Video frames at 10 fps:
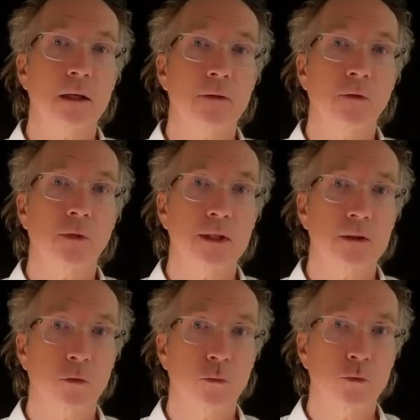other than
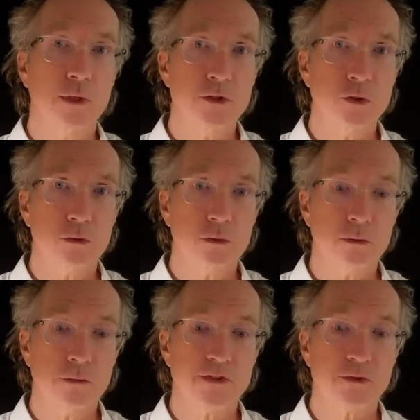
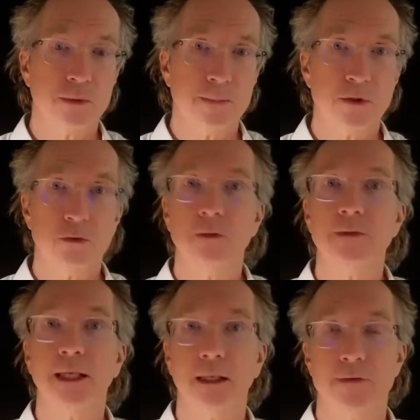original scriptural
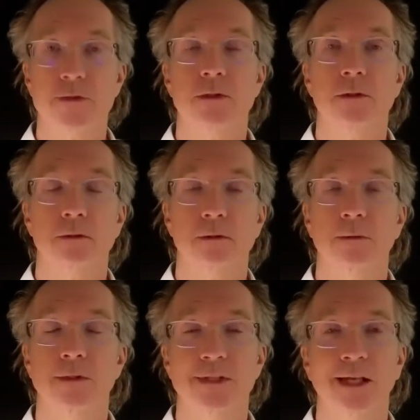texts,
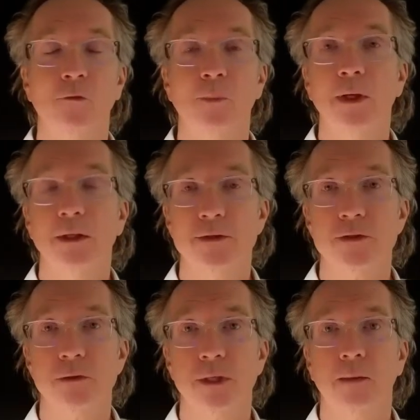which sounds pretty
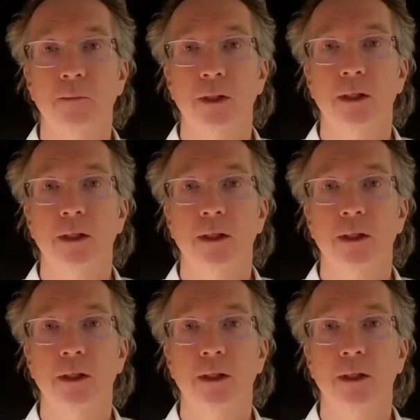extreme.